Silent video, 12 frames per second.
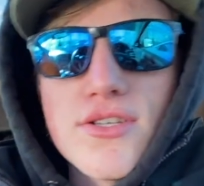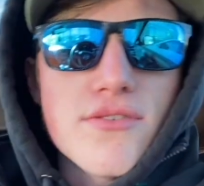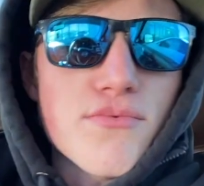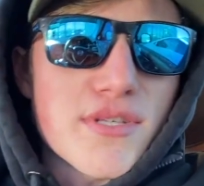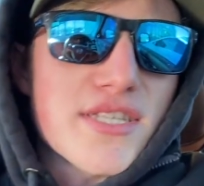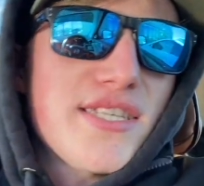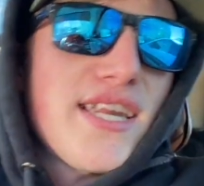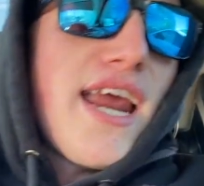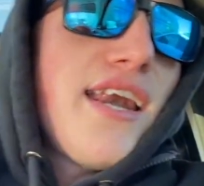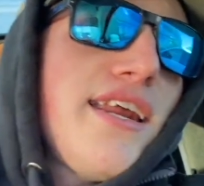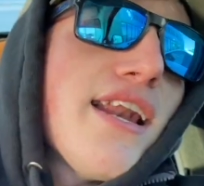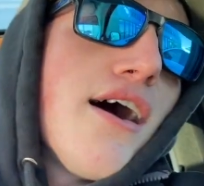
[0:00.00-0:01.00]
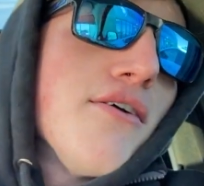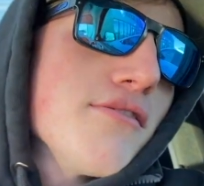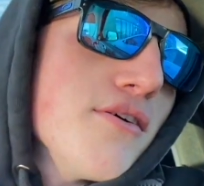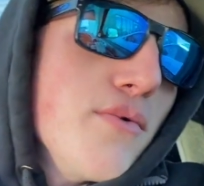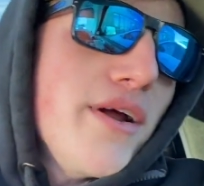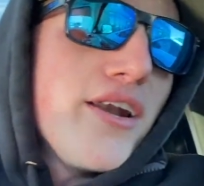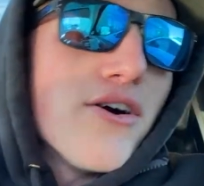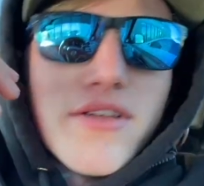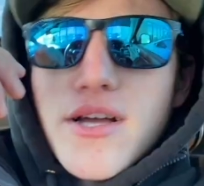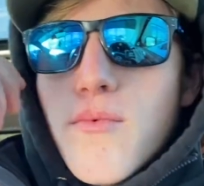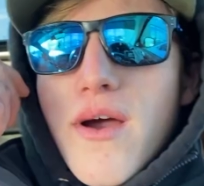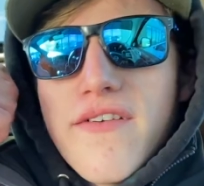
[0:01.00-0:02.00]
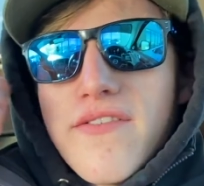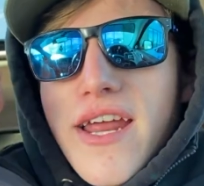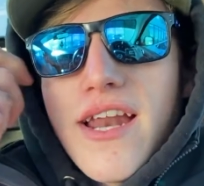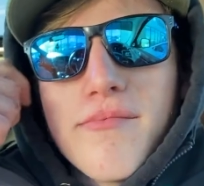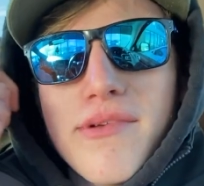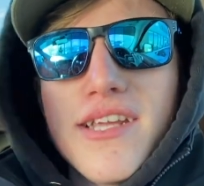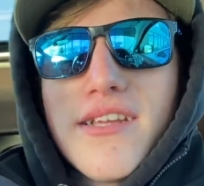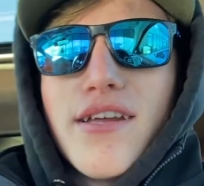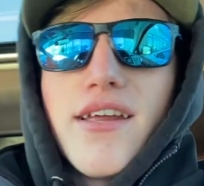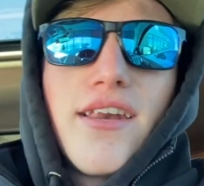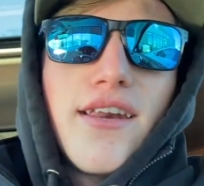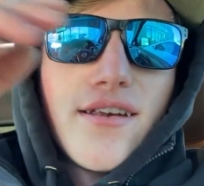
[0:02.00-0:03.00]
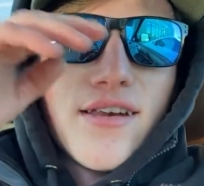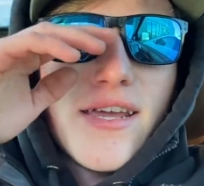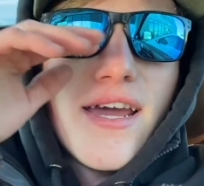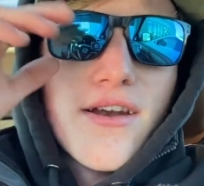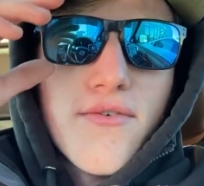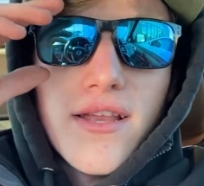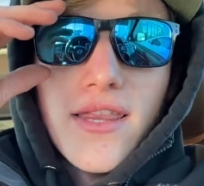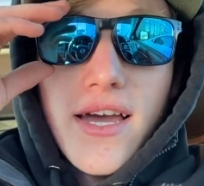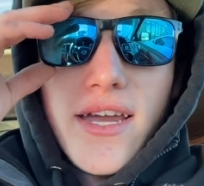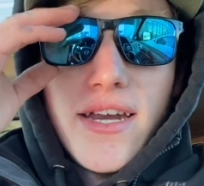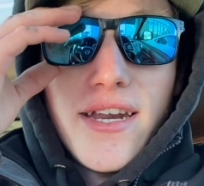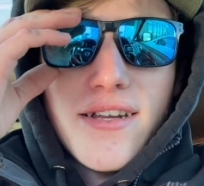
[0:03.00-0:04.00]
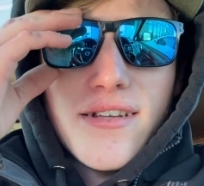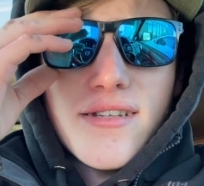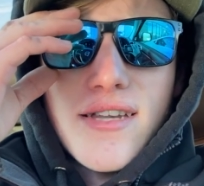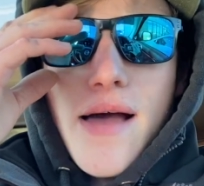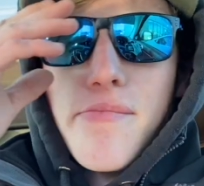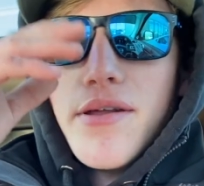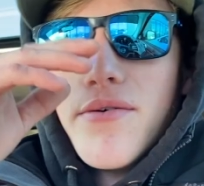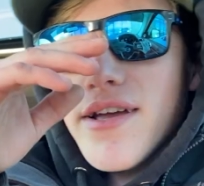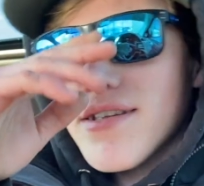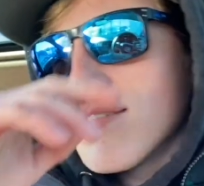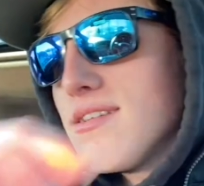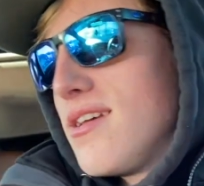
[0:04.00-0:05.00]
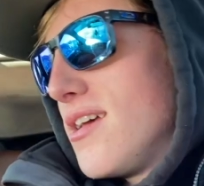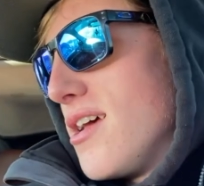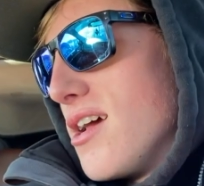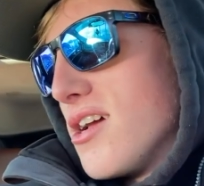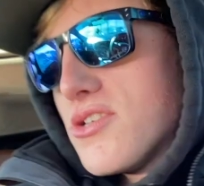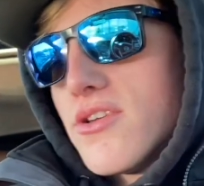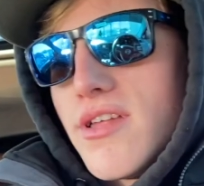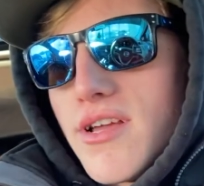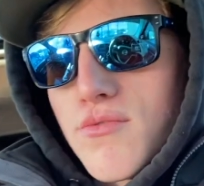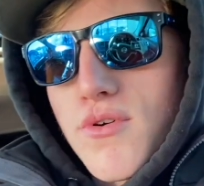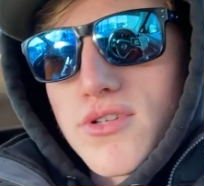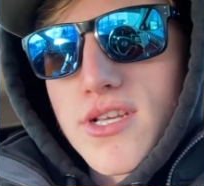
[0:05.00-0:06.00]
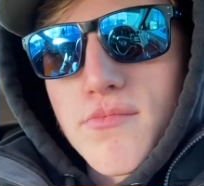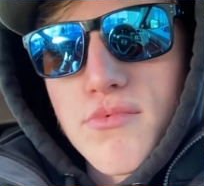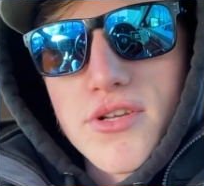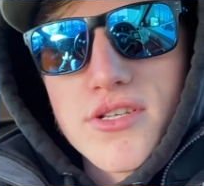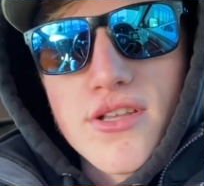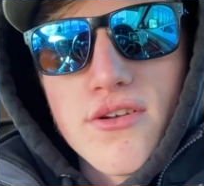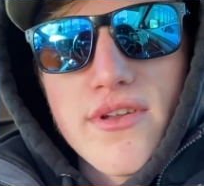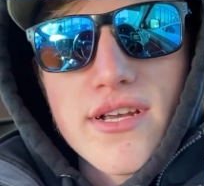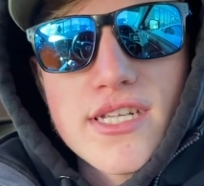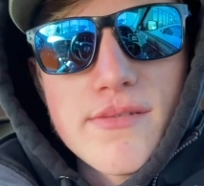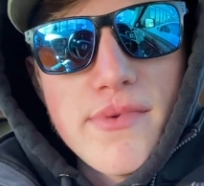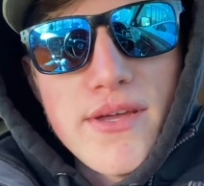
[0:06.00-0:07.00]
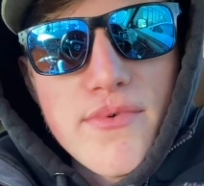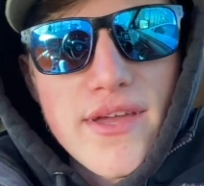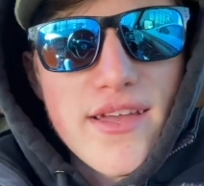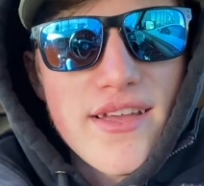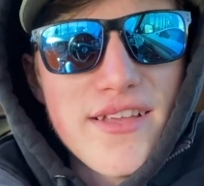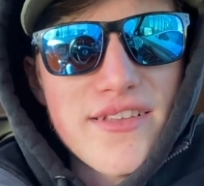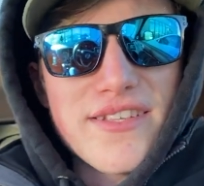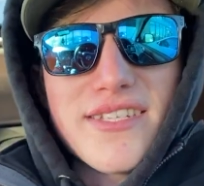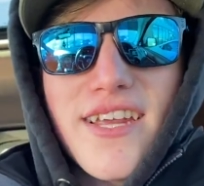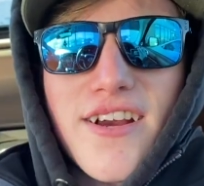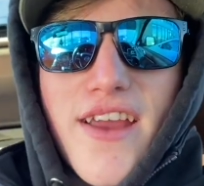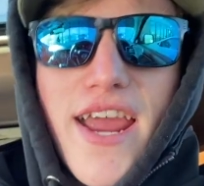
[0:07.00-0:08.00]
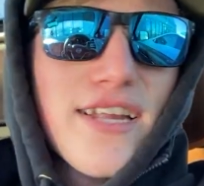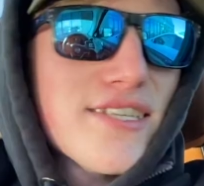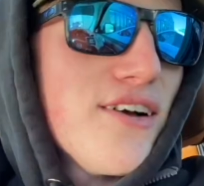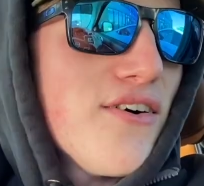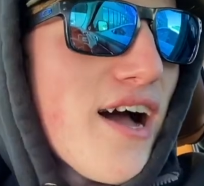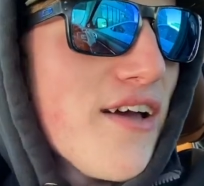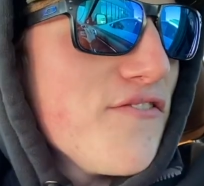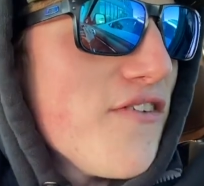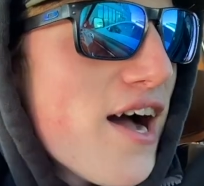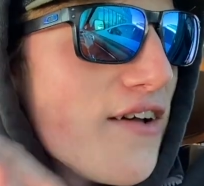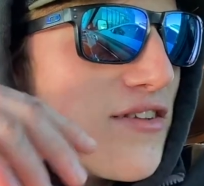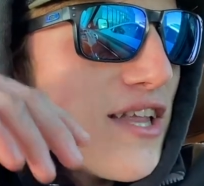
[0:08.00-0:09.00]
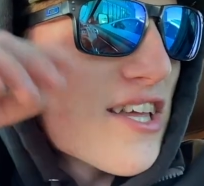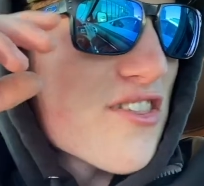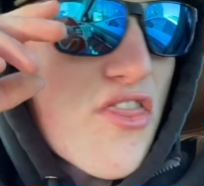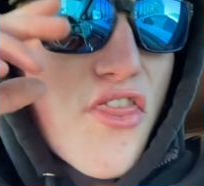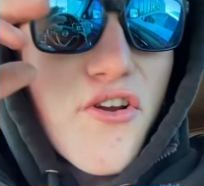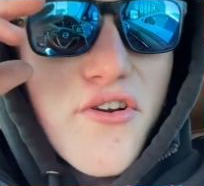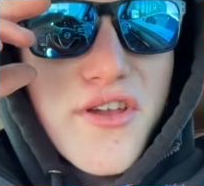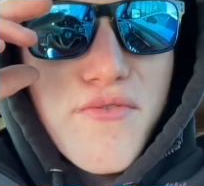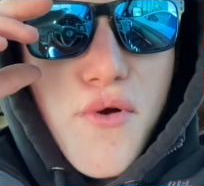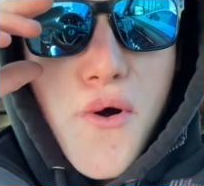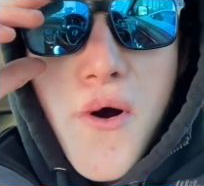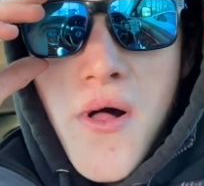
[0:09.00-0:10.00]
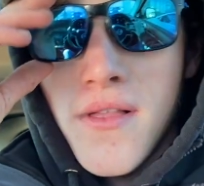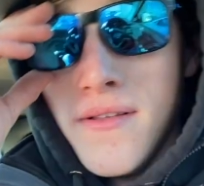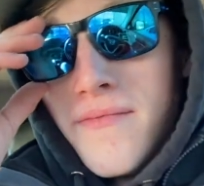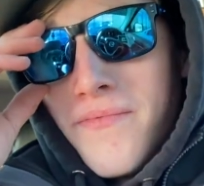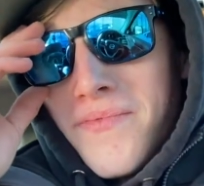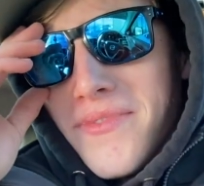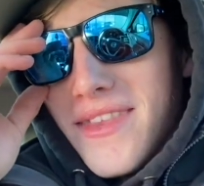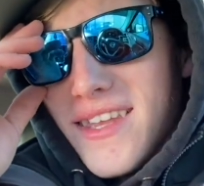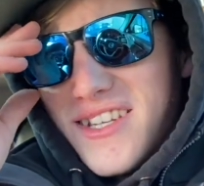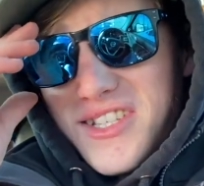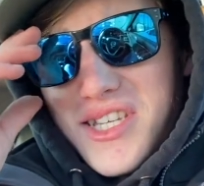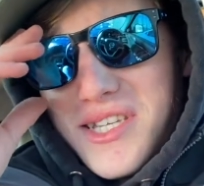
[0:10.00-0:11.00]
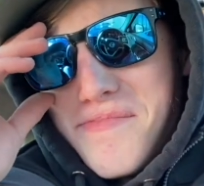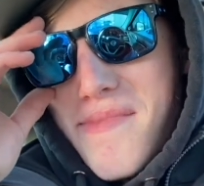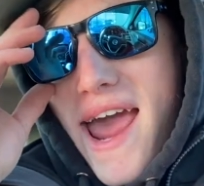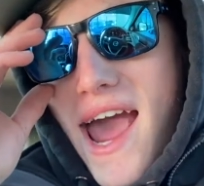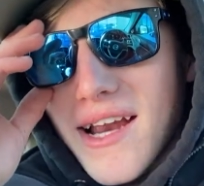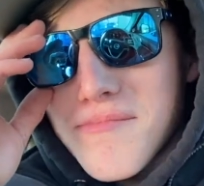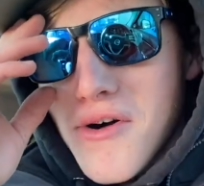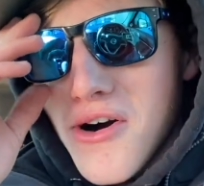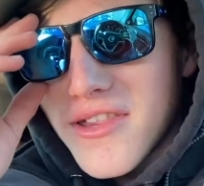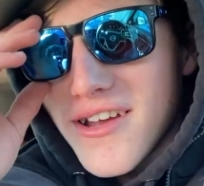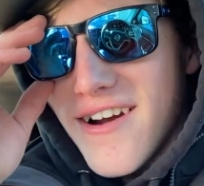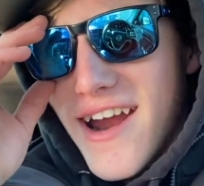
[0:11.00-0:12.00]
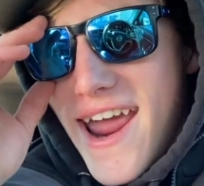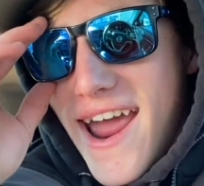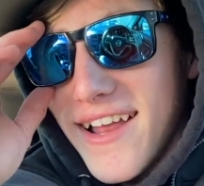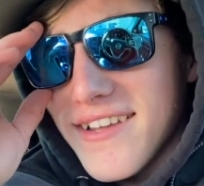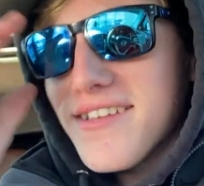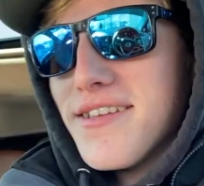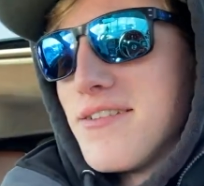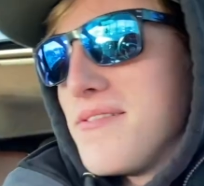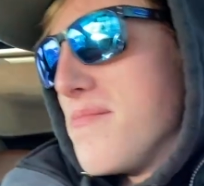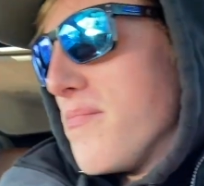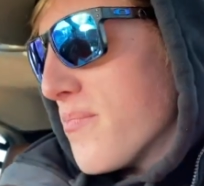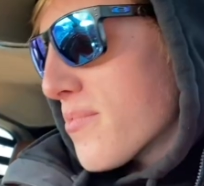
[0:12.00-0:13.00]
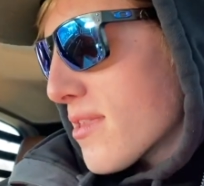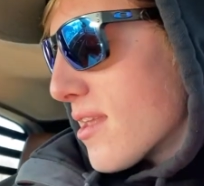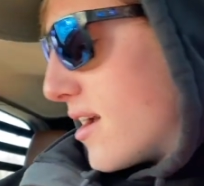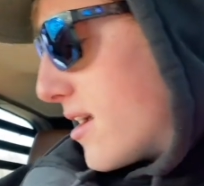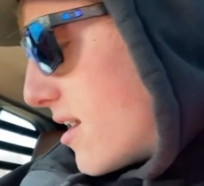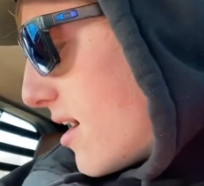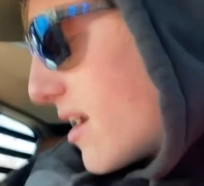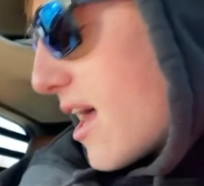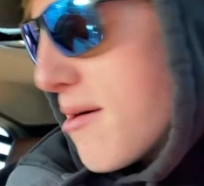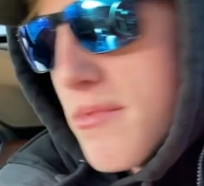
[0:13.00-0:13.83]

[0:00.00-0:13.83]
was standing out of the window like waving at him, and he had a red light, you needed to stop anyways, so he like rolls up real slow next to me, we stick our hands out, high five at like 30 roll, smack both our hands, and now I'm